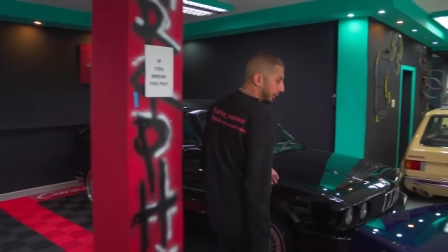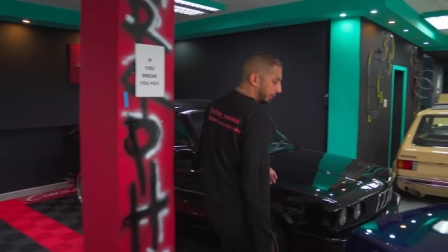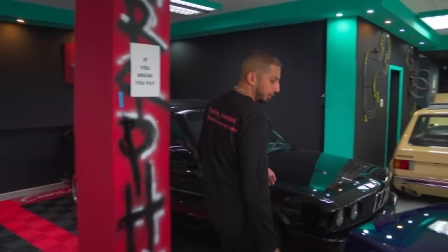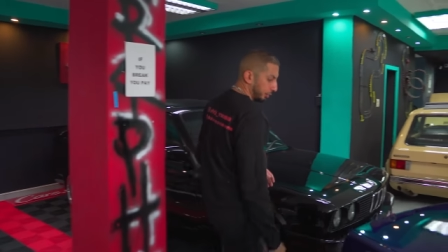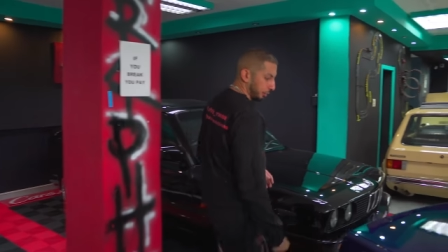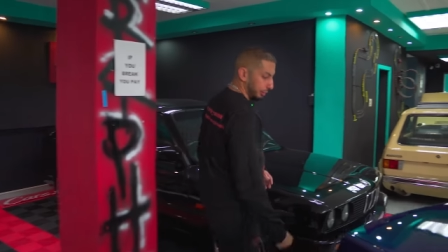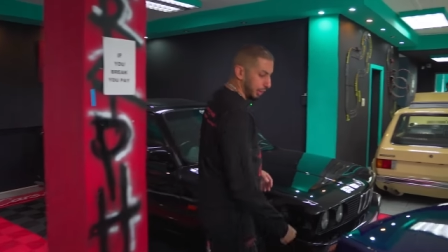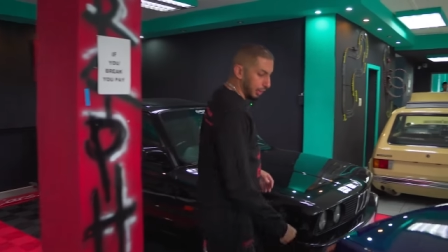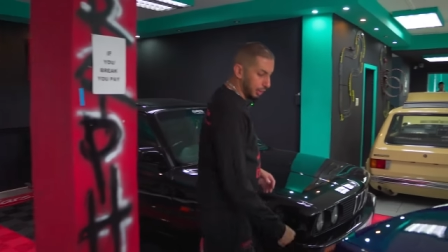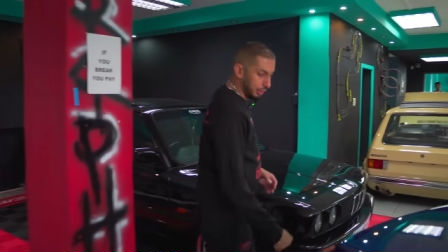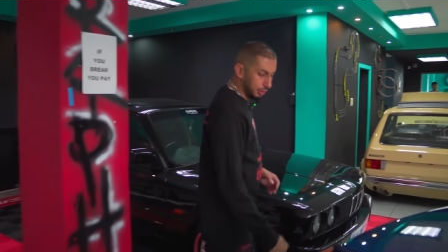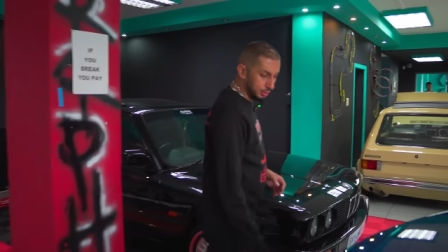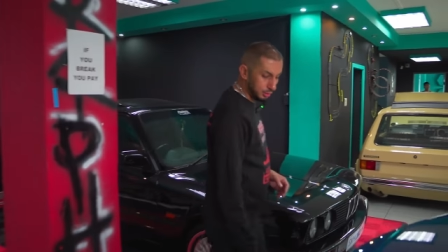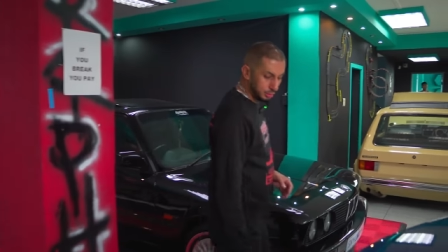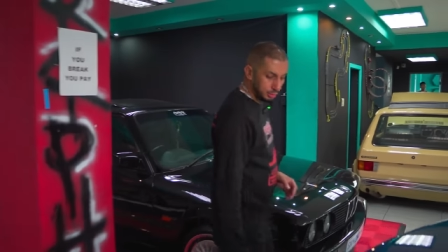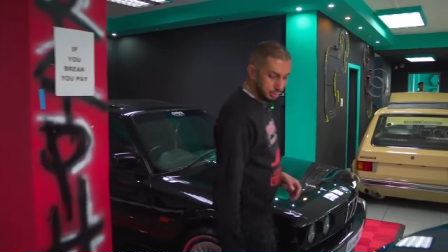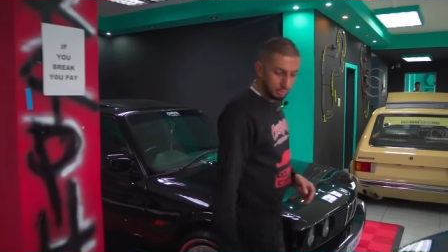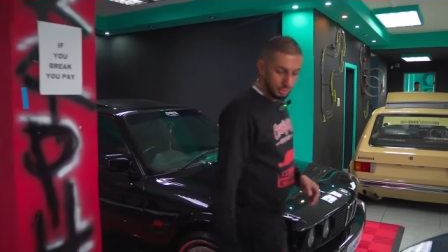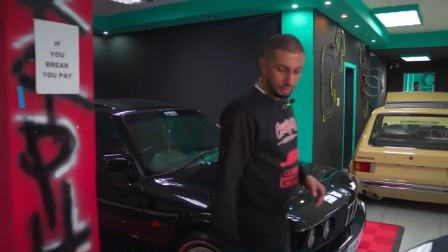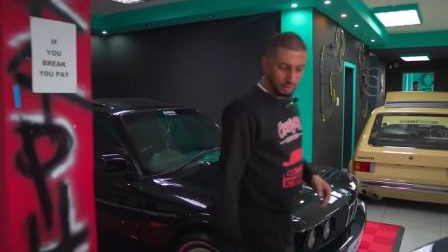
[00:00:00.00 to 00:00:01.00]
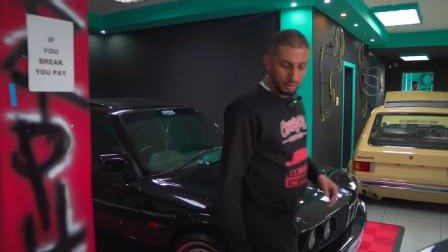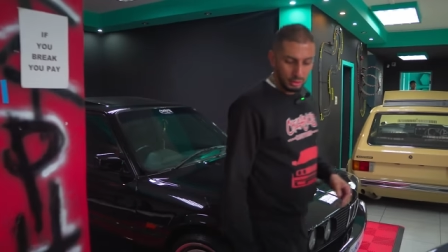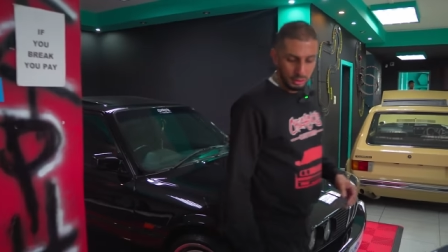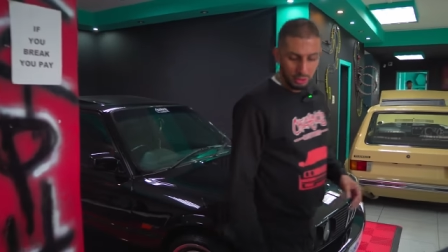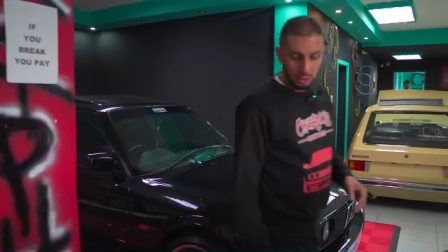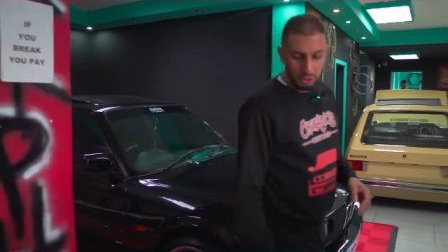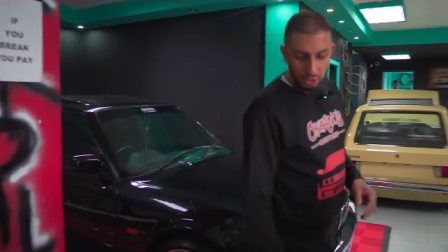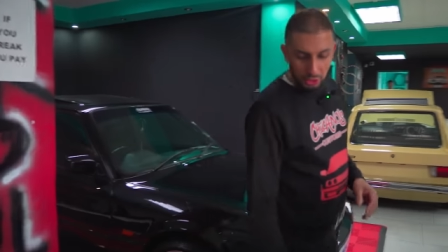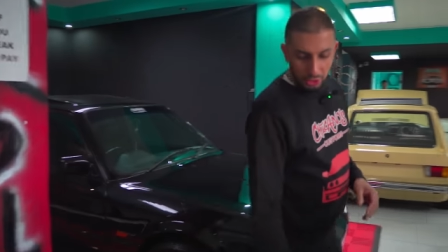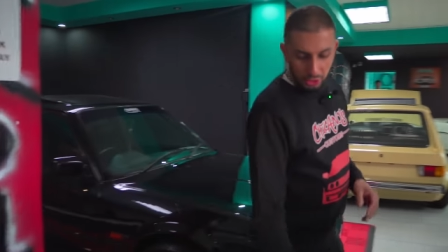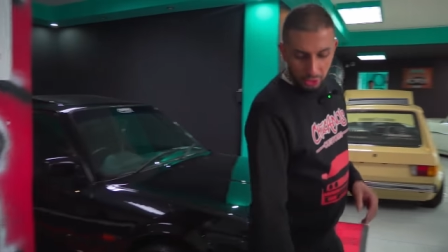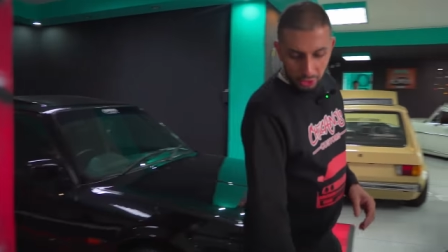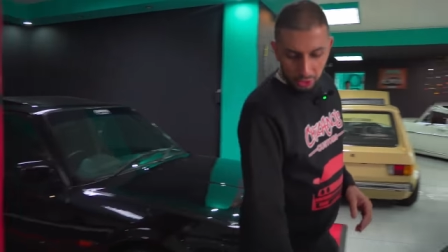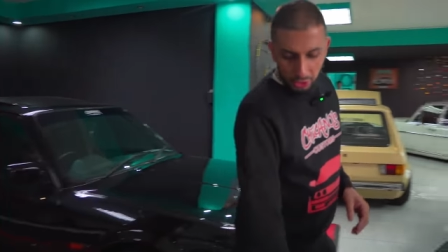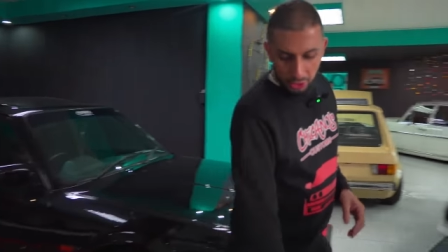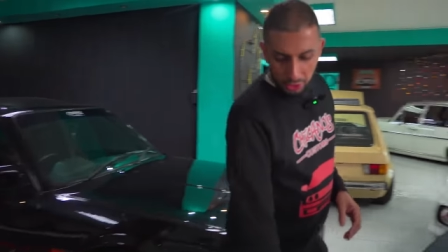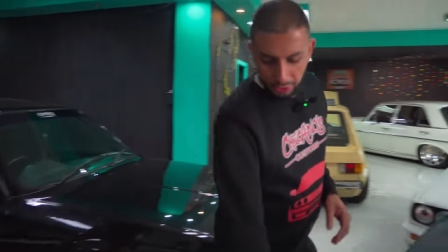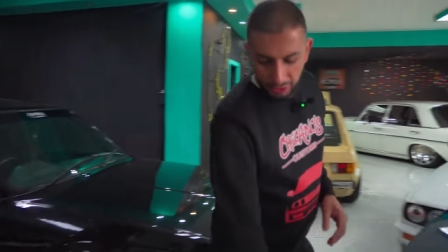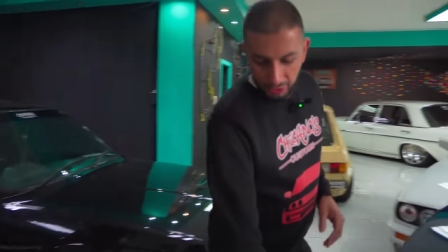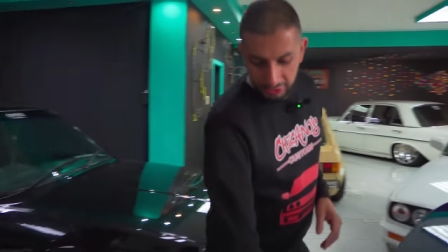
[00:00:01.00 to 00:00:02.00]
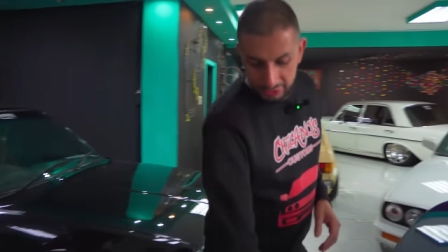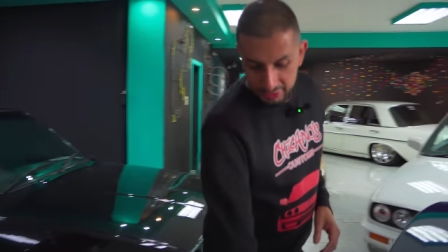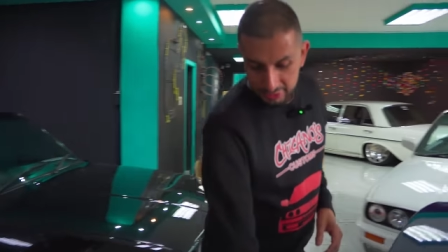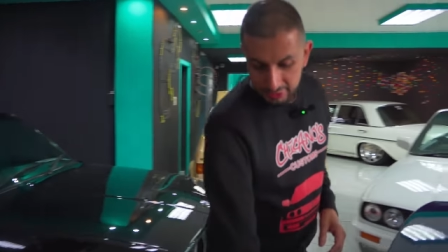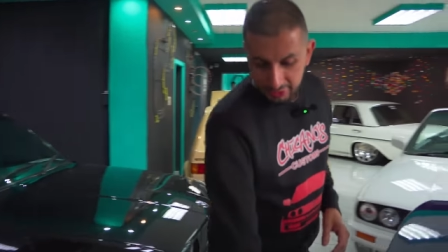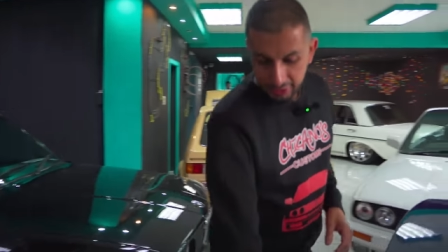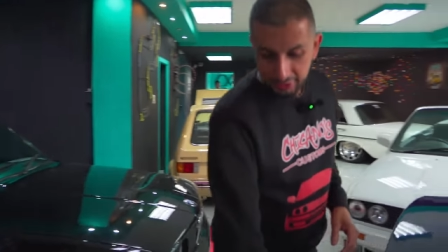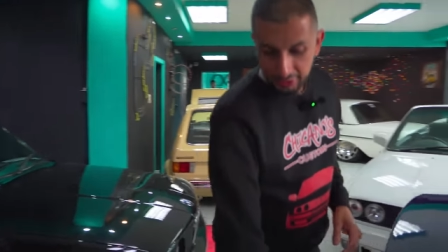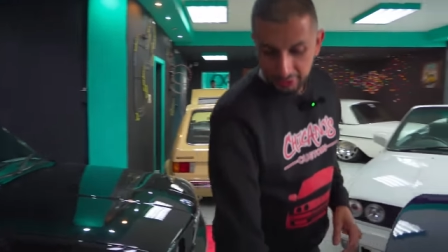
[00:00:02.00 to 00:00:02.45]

as well. You can see